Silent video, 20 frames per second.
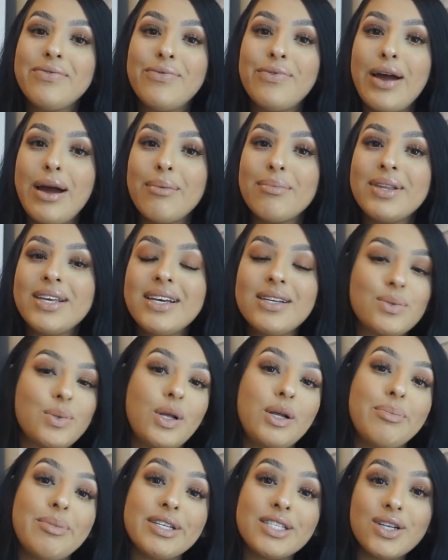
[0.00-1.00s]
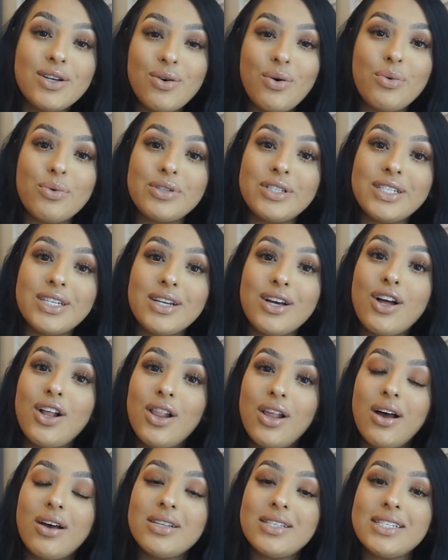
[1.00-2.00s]
family as well as my Colton
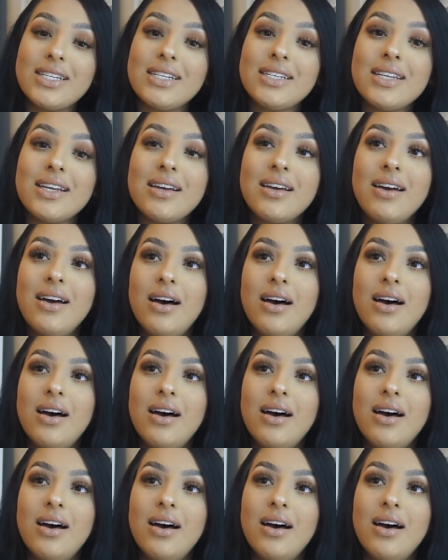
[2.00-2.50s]
Closet